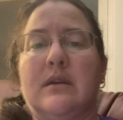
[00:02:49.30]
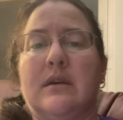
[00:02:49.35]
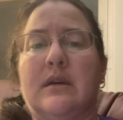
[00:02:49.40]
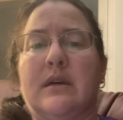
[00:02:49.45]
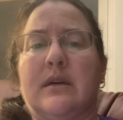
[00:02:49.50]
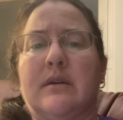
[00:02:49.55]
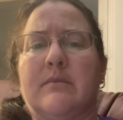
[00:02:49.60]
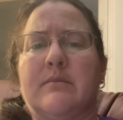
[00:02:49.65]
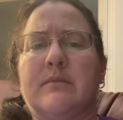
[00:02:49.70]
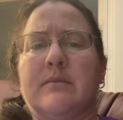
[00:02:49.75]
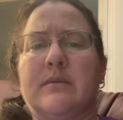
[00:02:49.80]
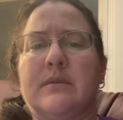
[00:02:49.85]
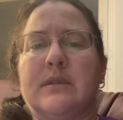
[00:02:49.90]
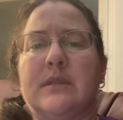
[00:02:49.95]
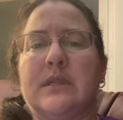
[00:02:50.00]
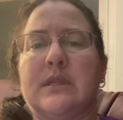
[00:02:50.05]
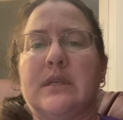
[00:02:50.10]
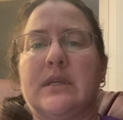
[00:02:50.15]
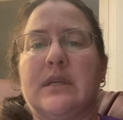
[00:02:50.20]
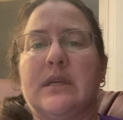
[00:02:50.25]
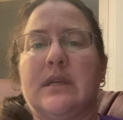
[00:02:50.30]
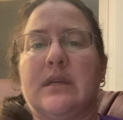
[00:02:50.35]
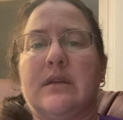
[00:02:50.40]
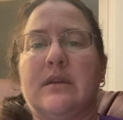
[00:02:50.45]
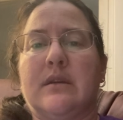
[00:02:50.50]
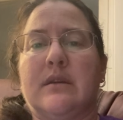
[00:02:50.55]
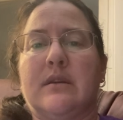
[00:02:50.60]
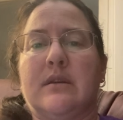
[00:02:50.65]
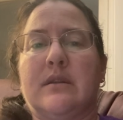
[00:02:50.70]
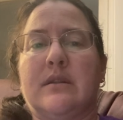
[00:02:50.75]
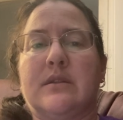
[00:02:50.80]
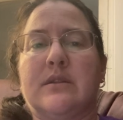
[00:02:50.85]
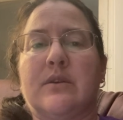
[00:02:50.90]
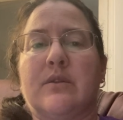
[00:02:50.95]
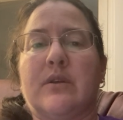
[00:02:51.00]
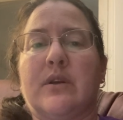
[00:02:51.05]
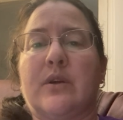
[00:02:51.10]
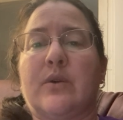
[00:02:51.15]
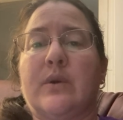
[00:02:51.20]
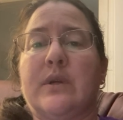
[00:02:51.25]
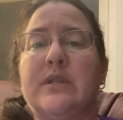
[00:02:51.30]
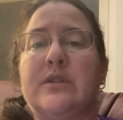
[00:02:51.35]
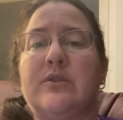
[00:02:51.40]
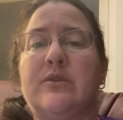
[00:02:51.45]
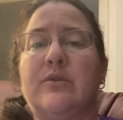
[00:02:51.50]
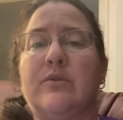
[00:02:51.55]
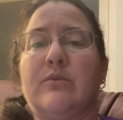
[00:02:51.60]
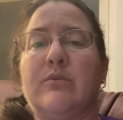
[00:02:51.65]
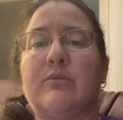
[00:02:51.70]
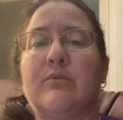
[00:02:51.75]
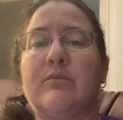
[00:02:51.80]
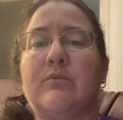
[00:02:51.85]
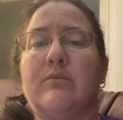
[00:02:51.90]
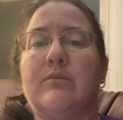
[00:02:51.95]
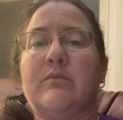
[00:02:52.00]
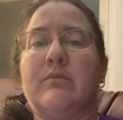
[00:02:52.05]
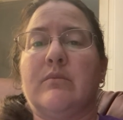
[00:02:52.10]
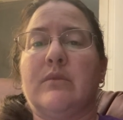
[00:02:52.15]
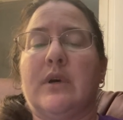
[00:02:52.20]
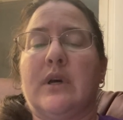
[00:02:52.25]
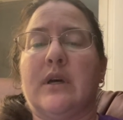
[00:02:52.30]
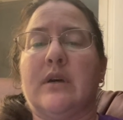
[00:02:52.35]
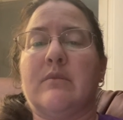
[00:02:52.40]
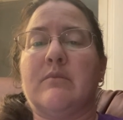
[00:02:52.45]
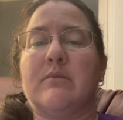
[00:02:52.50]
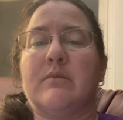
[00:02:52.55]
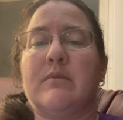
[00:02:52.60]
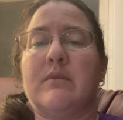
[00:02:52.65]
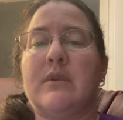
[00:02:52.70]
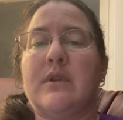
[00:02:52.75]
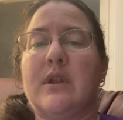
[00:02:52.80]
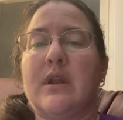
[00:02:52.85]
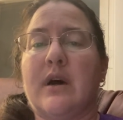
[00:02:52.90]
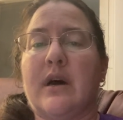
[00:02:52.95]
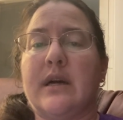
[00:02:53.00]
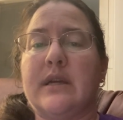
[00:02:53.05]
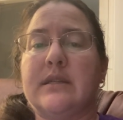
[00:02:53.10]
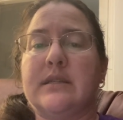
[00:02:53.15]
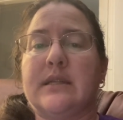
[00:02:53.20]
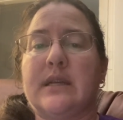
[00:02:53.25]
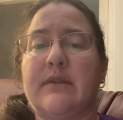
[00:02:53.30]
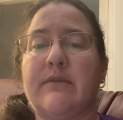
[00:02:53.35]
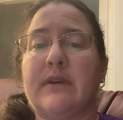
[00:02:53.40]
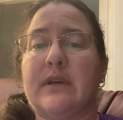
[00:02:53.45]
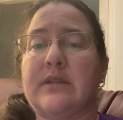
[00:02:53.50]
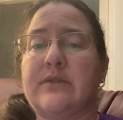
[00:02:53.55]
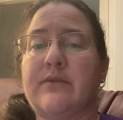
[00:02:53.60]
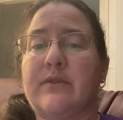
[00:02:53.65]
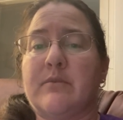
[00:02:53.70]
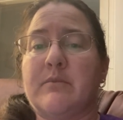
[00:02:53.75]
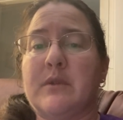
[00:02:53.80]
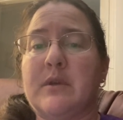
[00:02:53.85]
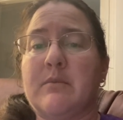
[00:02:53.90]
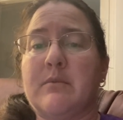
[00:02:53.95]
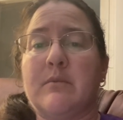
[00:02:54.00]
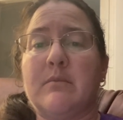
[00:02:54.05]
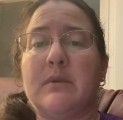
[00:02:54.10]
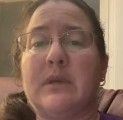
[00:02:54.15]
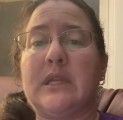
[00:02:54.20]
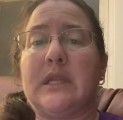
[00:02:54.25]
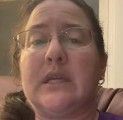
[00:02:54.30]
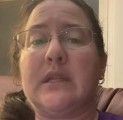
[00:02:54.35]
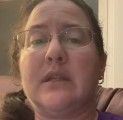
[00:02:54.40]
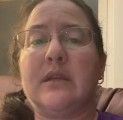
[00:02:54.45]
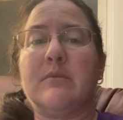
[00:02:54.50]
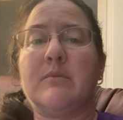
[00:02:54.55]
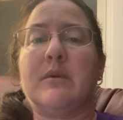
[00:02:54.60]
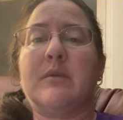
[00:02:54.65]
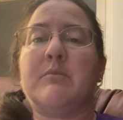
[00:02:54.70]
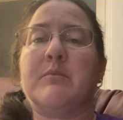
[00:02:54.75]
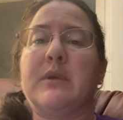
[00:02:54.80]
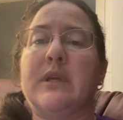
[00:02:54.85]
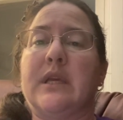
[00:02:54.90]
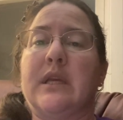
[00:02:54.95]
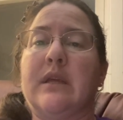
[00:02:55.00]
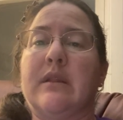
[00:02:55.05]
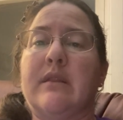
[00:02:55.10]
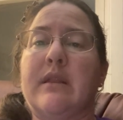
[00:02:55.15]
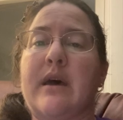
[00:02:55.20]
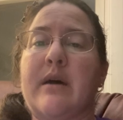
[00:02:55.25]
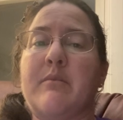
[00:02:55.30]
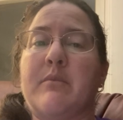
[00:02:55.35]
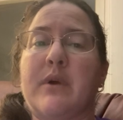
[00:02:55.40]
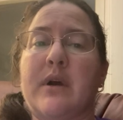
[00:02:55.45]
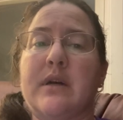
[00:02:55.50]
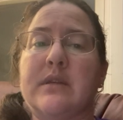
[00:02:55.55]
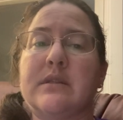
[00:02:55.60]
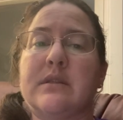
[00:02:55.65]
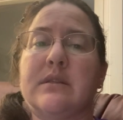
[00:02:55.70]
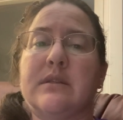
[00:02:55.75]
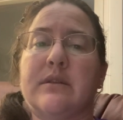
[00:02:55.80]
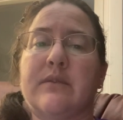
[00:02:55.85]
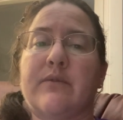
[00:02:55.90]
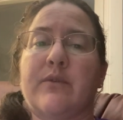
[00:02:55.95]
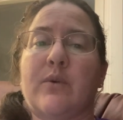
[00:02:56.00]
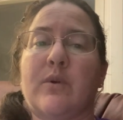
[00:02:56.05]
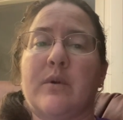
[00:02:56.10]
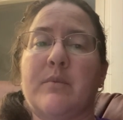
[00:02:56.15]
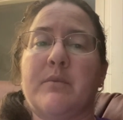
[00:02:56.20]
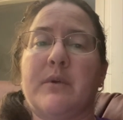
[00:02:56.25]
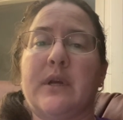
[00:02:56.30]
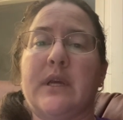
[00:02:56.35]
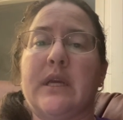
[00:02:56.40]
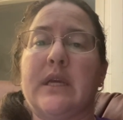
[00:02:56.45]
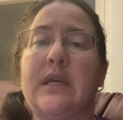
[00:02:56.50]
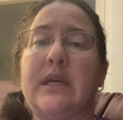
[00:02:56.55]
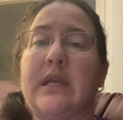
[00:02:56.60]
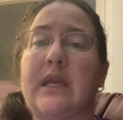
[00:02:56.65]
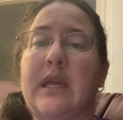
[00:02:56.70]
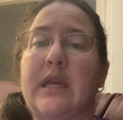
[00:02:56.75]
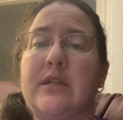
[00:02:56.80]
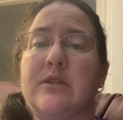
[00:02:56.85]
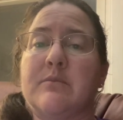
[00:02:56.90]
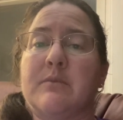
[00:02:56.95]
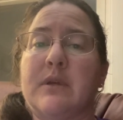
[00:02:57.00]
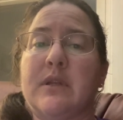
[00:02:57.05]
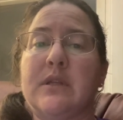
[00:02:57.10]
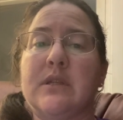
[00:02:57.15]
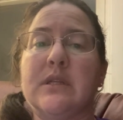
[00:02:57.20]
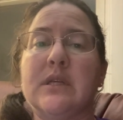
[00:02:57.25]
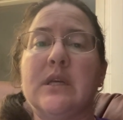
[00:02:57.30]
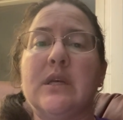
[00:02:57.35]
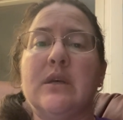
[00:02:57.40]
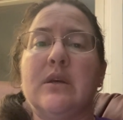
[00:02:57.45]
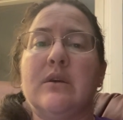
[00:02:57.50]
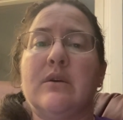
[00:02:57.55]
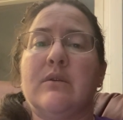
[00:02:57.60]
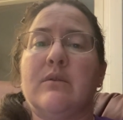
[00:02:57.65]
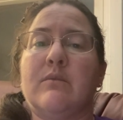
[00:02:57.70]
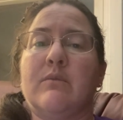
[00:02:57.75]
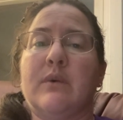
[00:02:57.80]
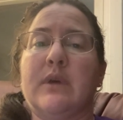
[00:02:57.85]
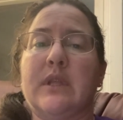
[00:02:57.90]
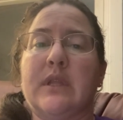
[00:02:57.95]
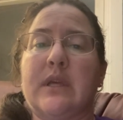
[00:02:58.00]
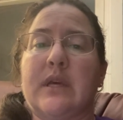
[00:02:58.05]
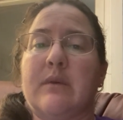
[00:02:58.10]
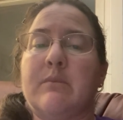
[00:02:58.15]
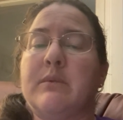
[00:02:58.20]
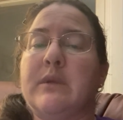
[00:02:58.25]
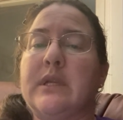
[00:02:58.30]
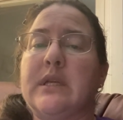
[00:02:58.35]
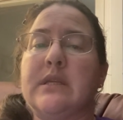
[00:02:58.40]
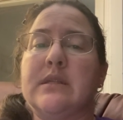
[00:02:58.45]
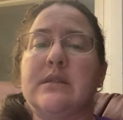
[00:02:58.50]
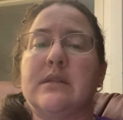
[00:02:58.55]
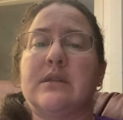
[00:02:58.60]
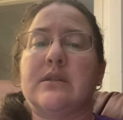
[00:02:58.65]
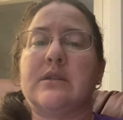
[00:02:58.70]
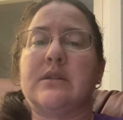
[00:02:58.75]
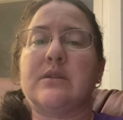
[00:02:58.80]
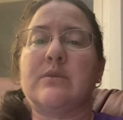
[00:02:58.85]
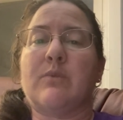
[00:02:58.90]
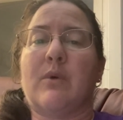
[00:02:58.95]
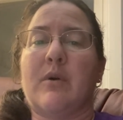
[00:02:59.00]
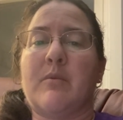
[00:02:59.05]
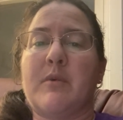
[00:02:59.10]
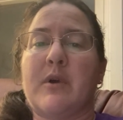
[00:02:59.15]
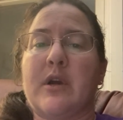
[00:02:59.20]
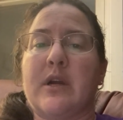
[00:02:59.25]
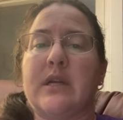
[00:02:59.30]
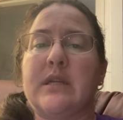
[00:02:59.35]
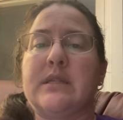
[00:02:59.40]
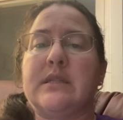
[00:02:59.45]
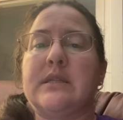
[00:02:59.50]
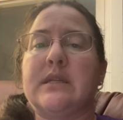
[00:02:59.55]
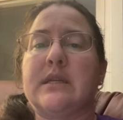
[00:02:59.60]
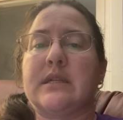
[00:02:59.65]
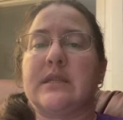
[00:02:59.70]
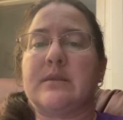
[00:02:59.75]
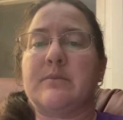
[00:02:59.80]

Um, so they're going to um, not divest from them immediately, but begin that process of corporate engagement with companies such as Walmart and Dick's